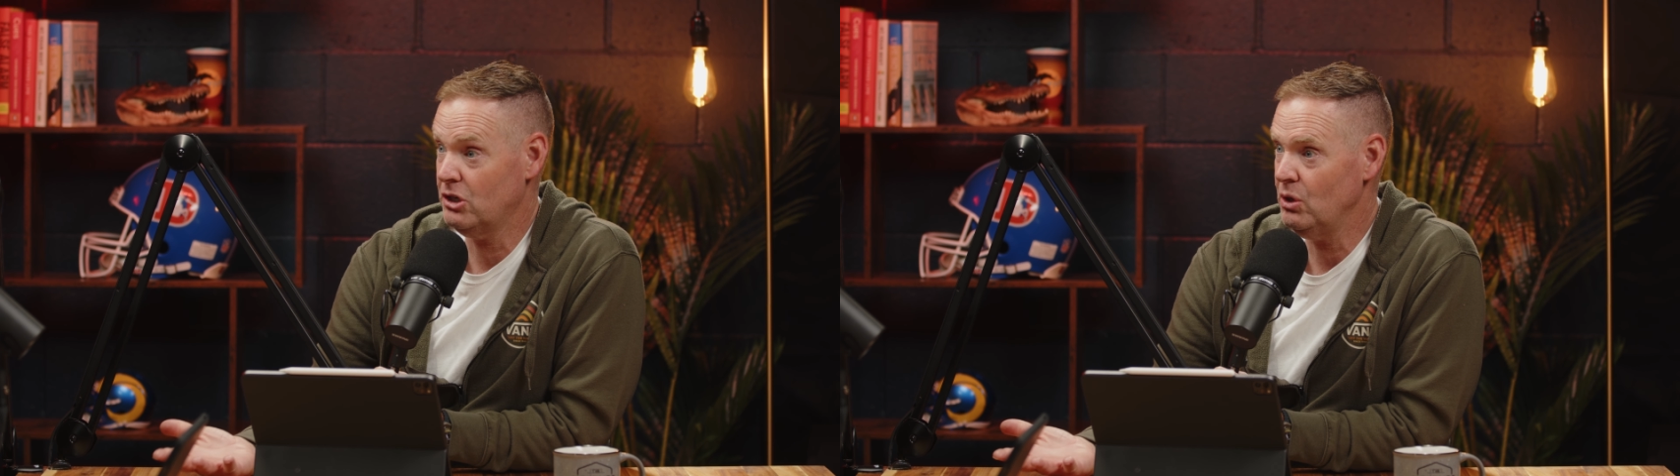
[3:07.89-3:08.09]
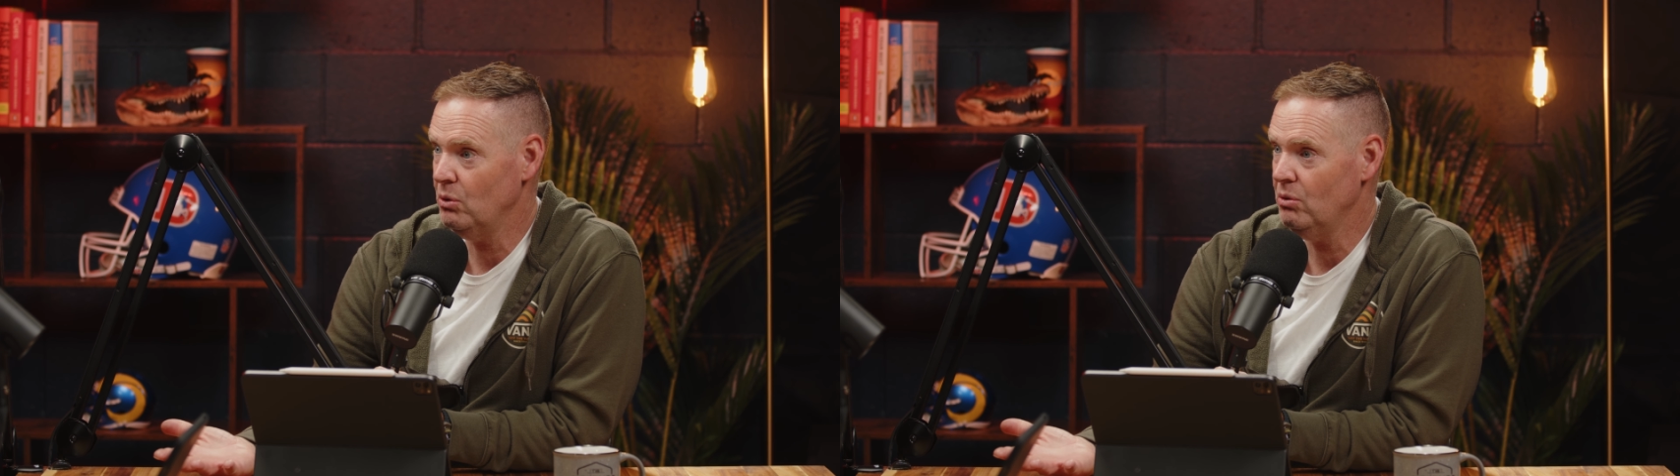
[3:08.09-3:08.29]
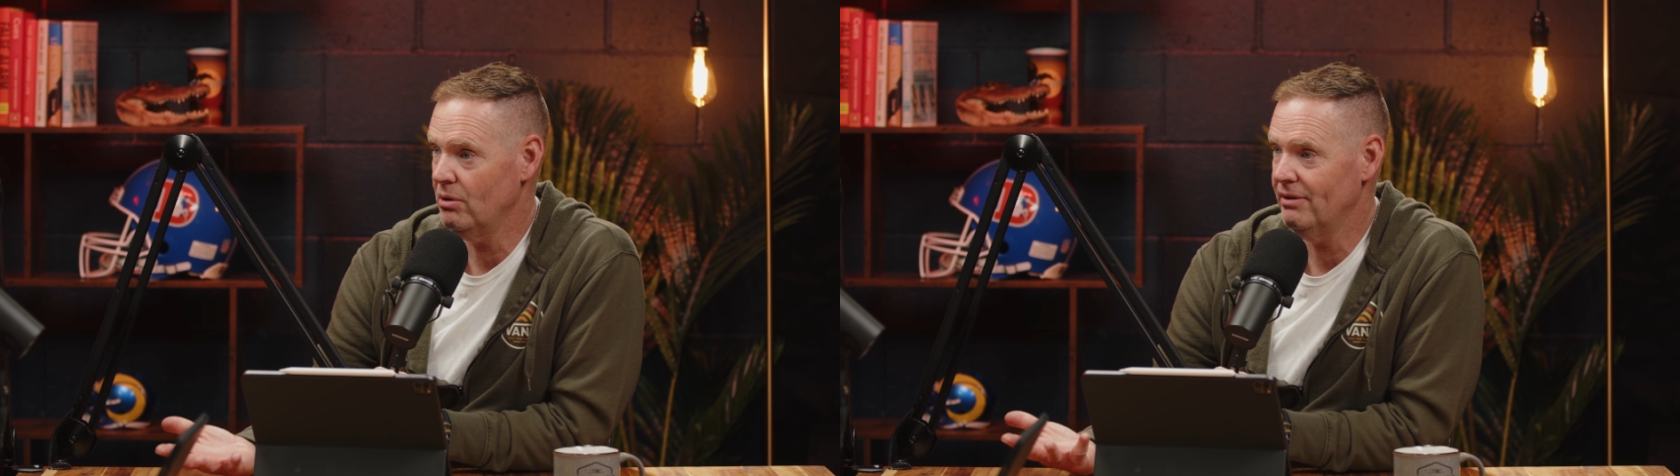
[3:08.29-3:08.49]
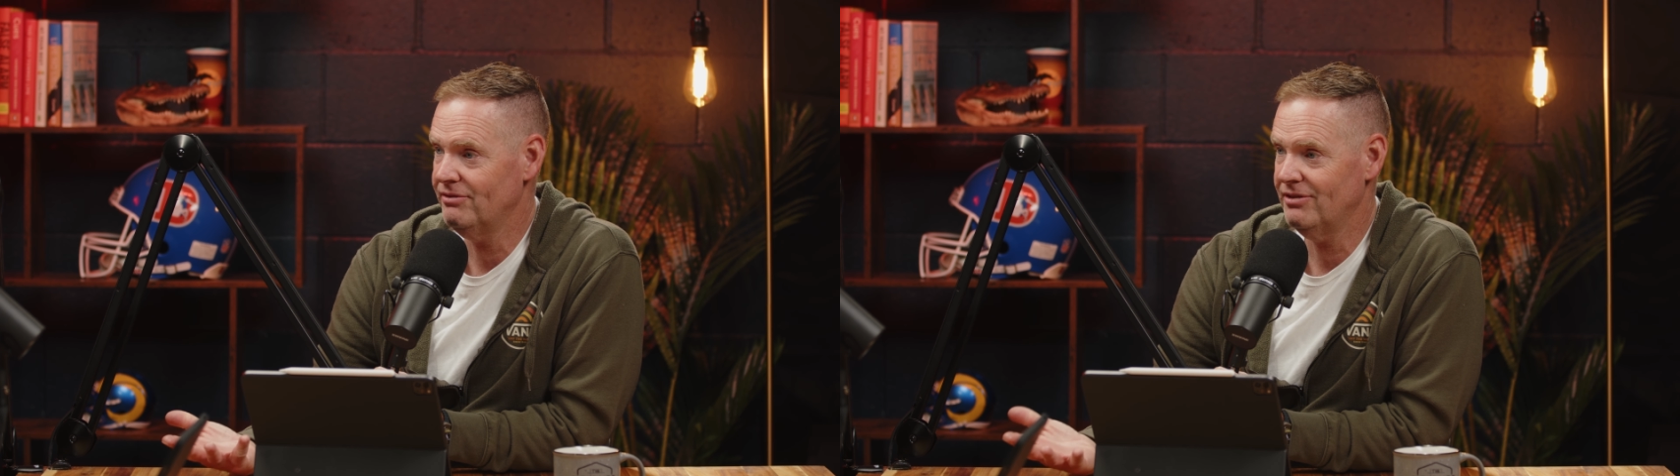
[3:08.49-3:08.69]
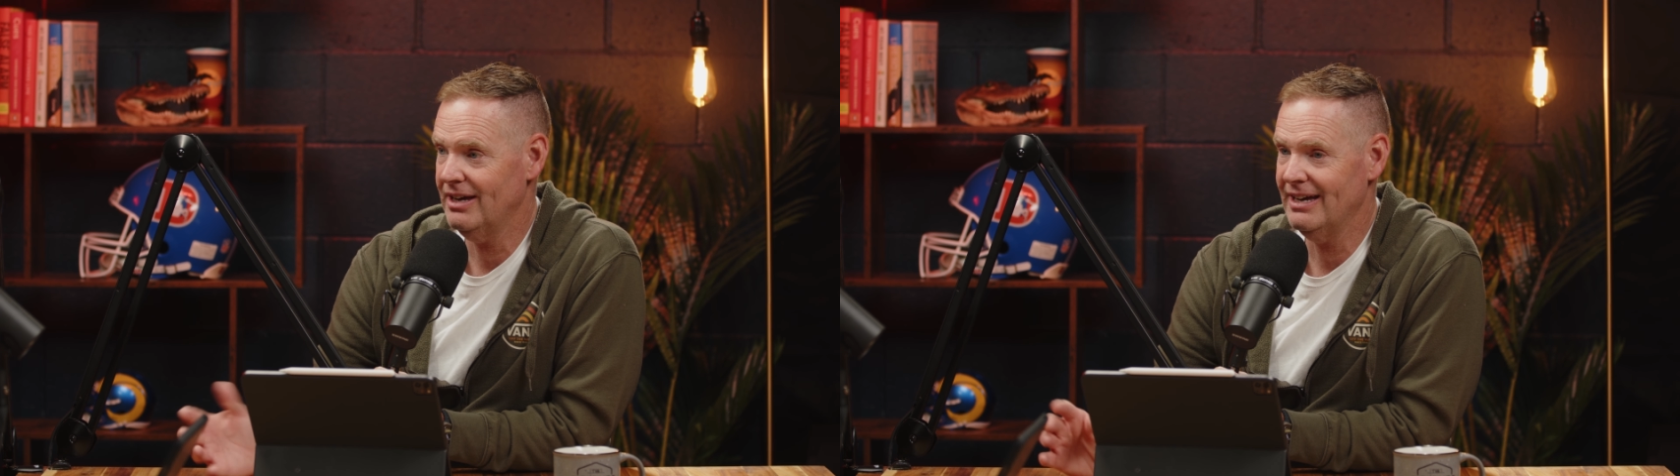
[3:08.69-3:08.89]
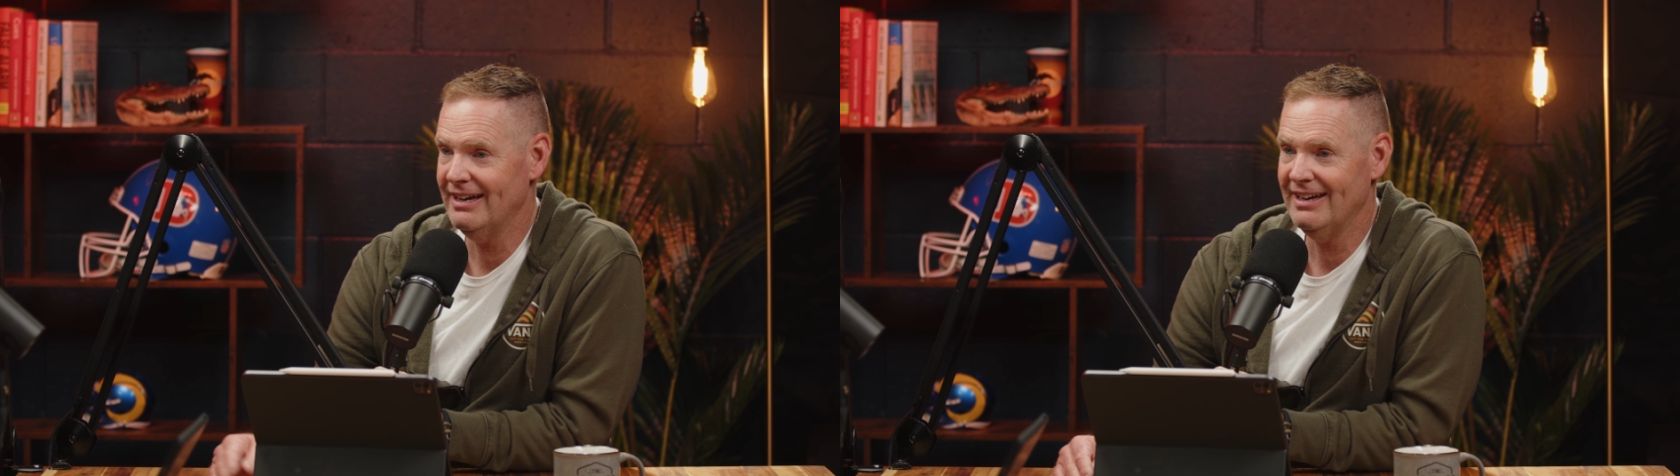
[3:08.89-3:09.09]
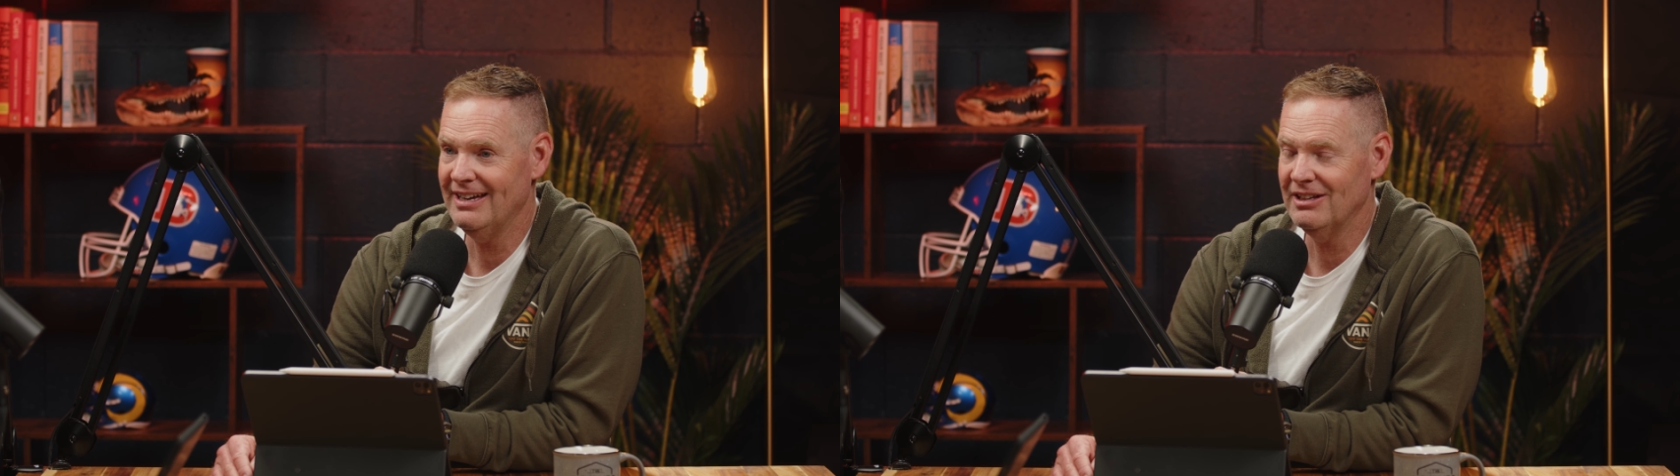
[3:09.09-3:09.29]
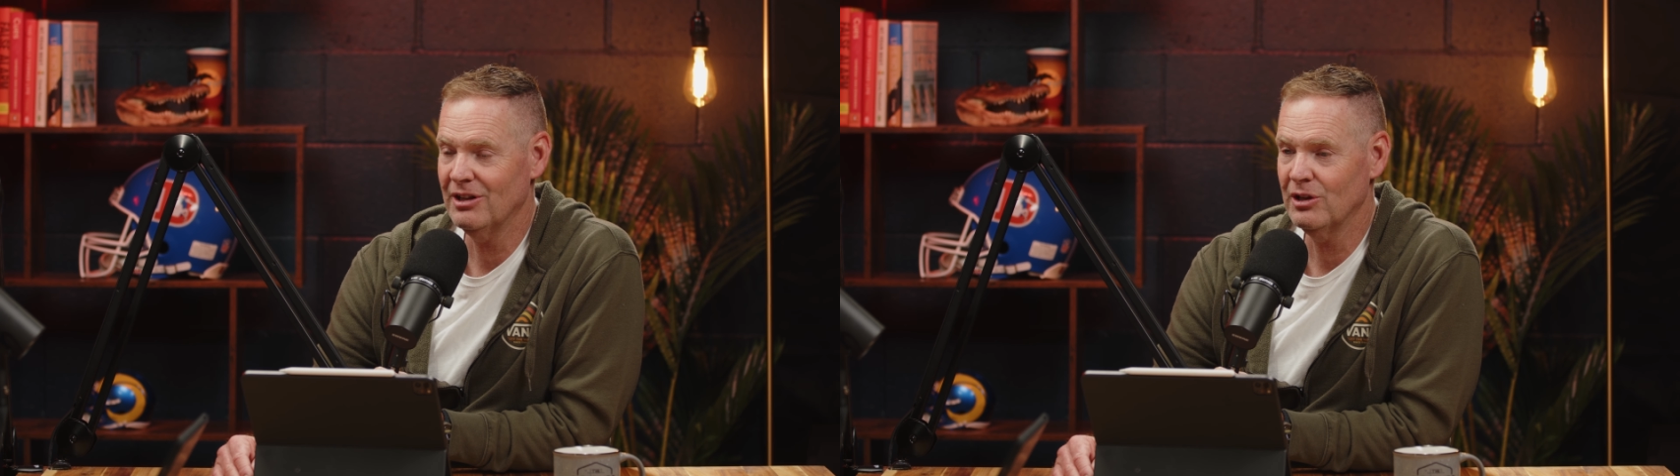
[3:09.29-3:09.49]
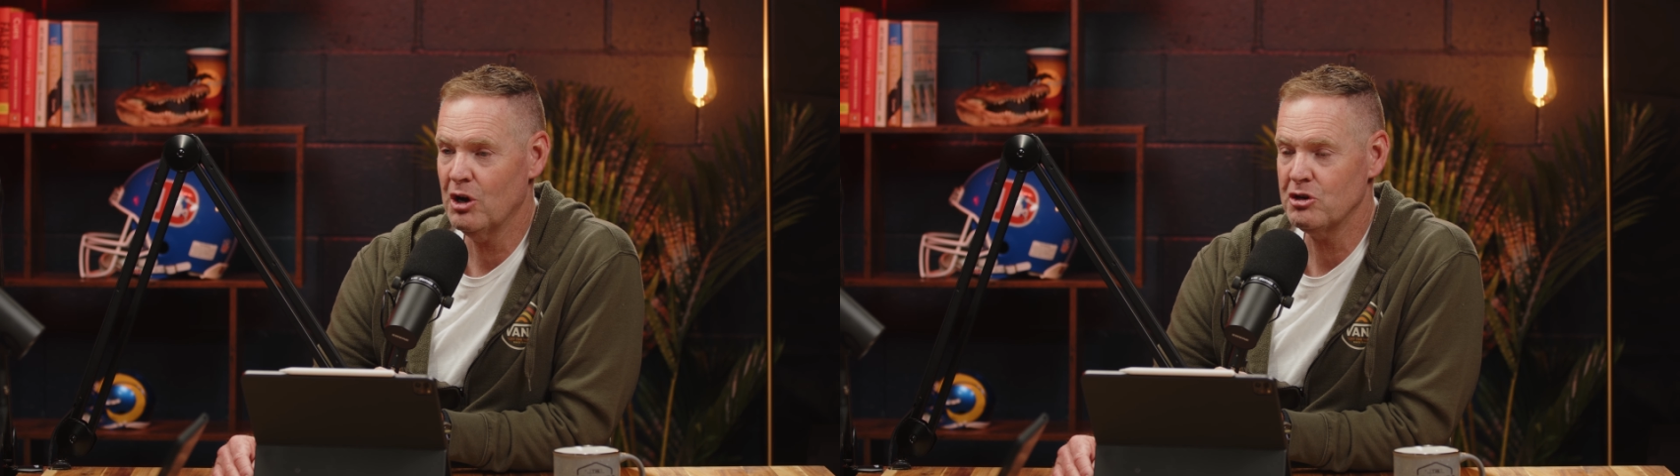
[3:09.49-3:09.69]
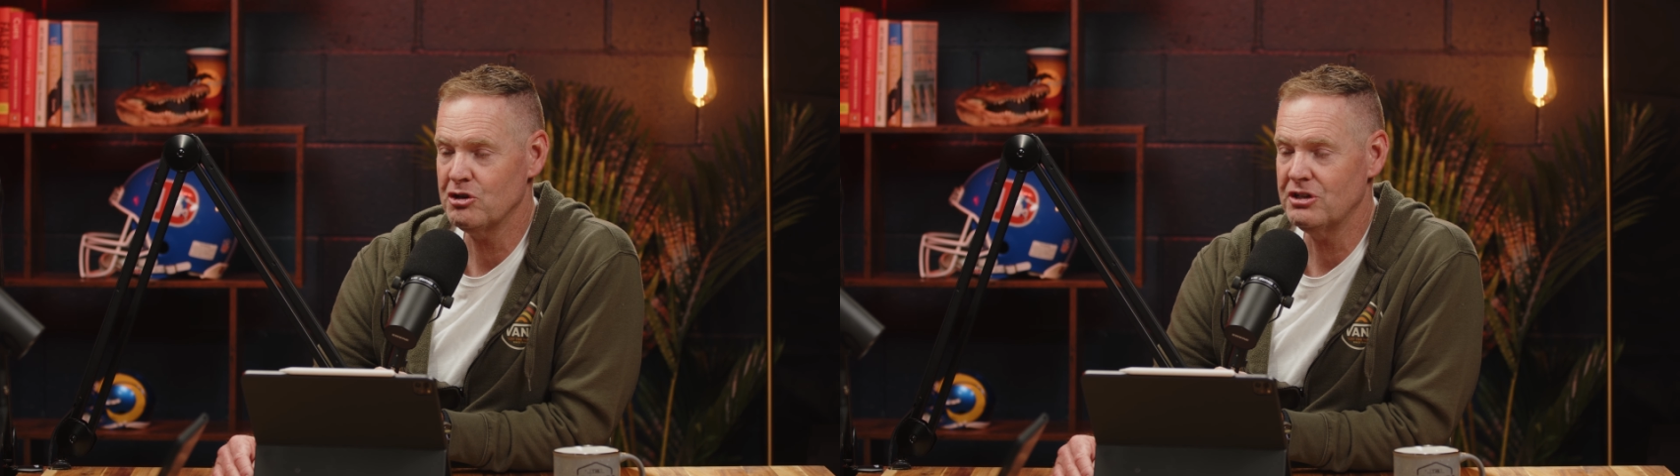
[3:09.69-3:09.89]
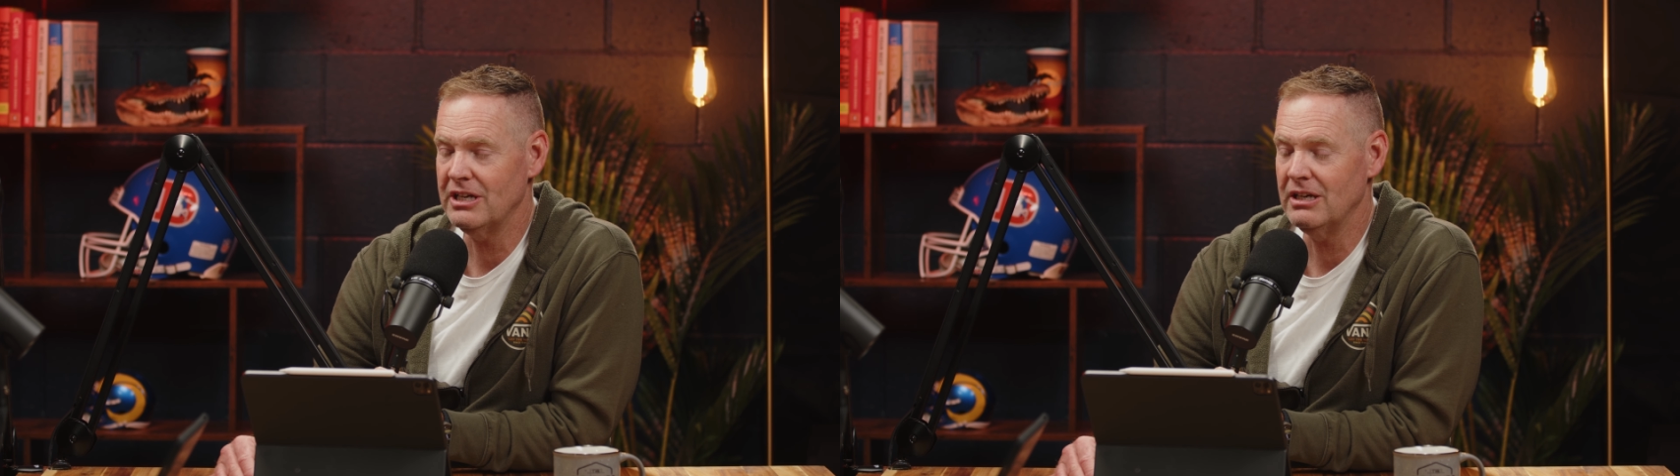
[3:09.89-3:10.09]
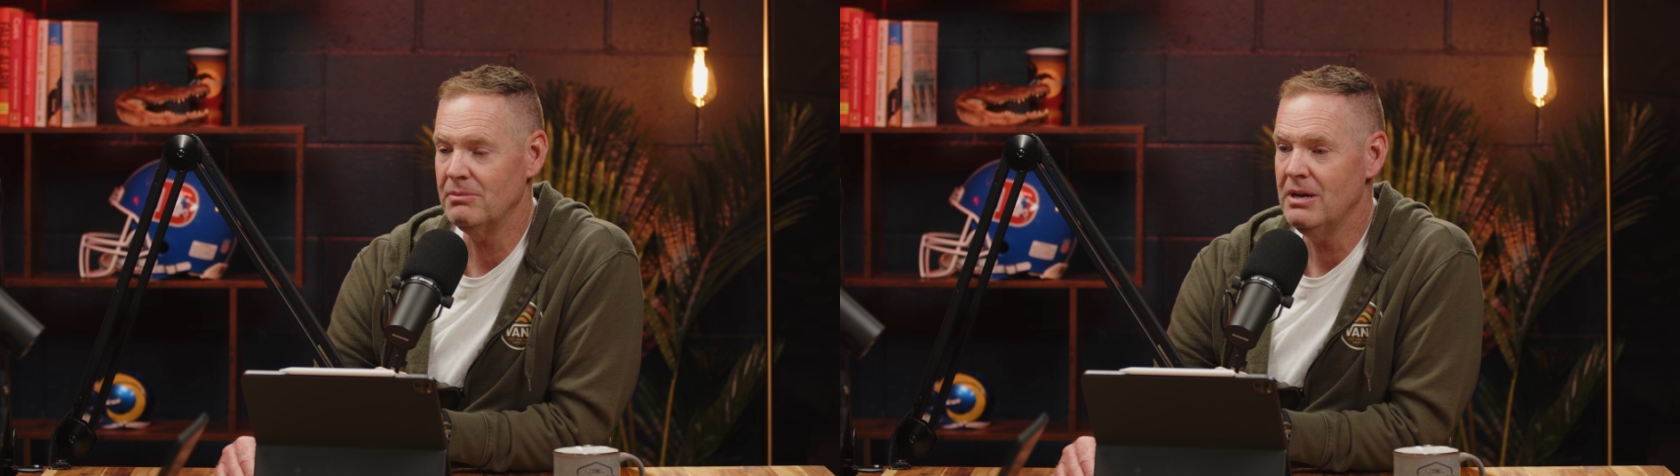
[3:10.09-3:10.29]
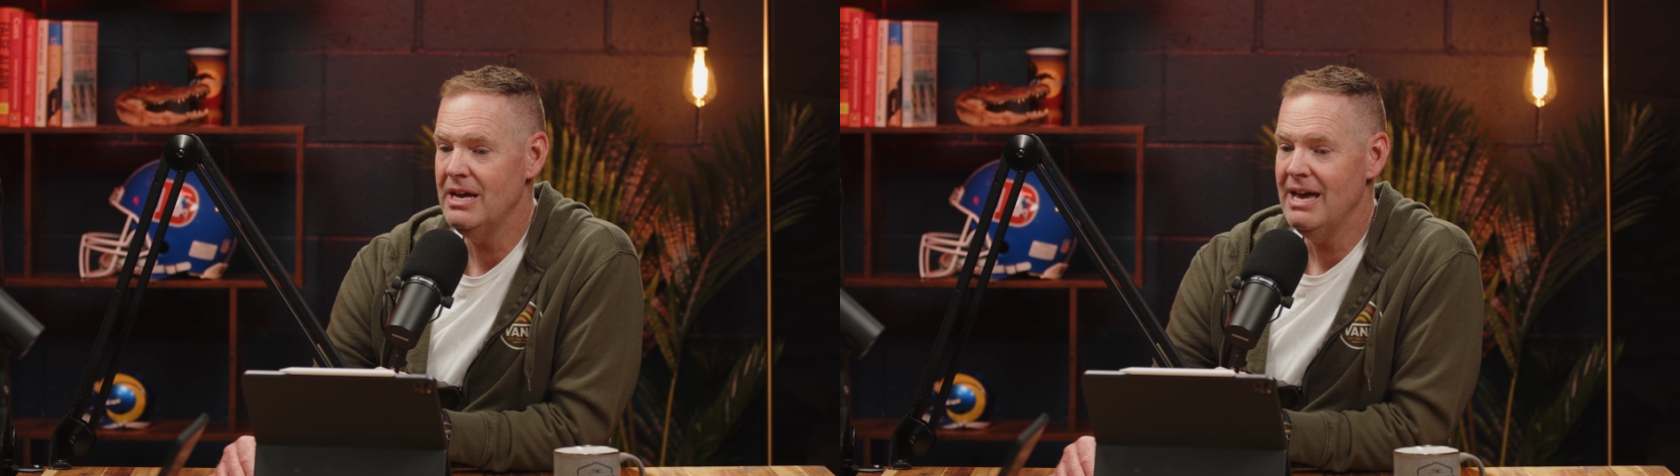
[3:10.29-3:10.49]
two of uh, a larger team.